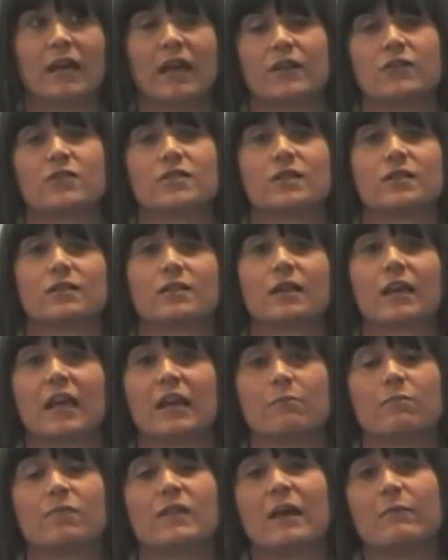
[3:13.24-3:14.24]
just to
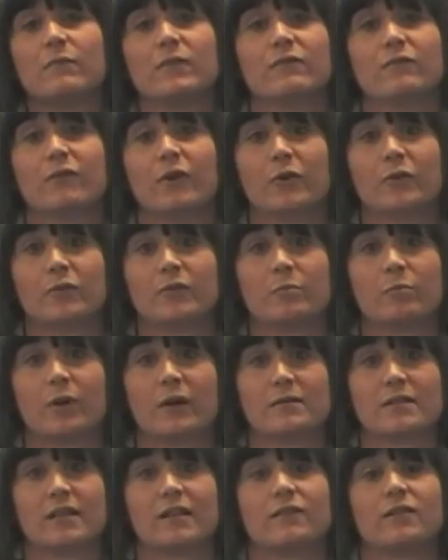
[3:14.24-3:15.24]
keep them involved, and
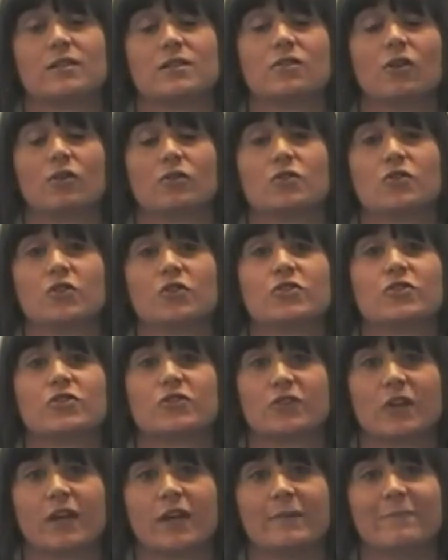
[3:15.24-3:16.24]
perhaps if it's not
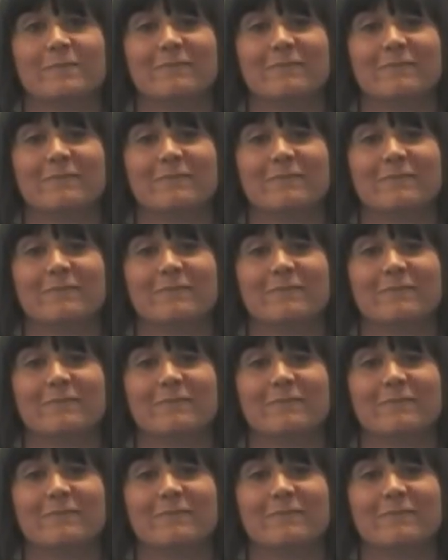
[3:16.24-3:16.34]
just